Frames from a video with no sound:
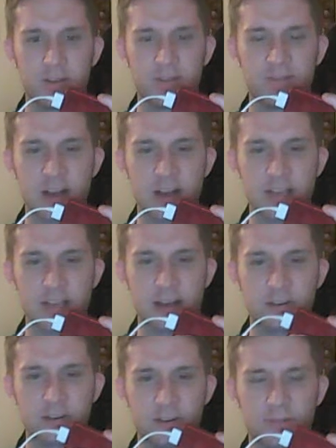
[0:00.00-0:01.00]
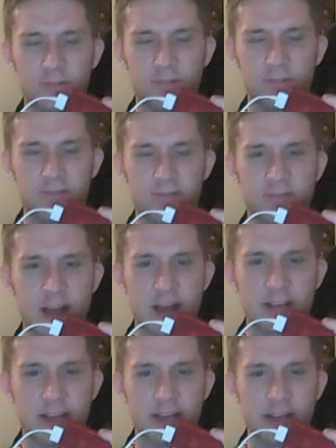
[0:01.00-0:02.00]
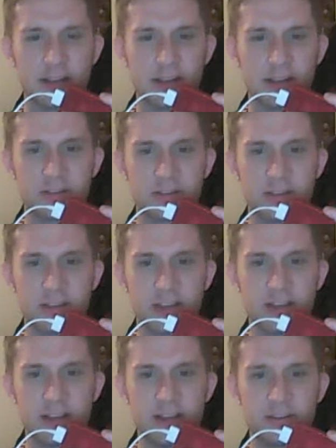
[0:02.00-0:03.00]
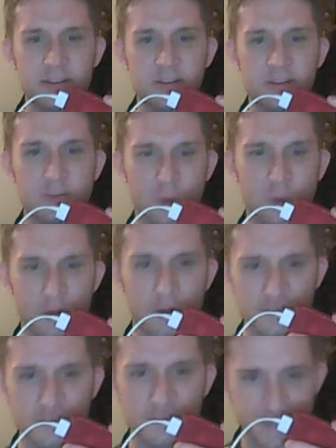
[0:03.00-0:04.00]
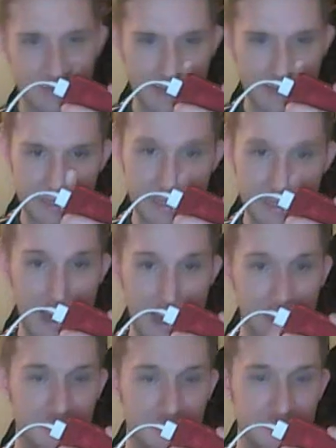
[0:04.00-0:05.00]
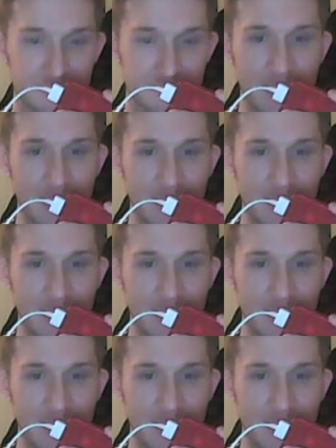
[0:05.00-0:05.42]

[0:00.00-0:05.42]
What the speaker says: Fox analyst Jay Glazer quoted, "Sometimes styles make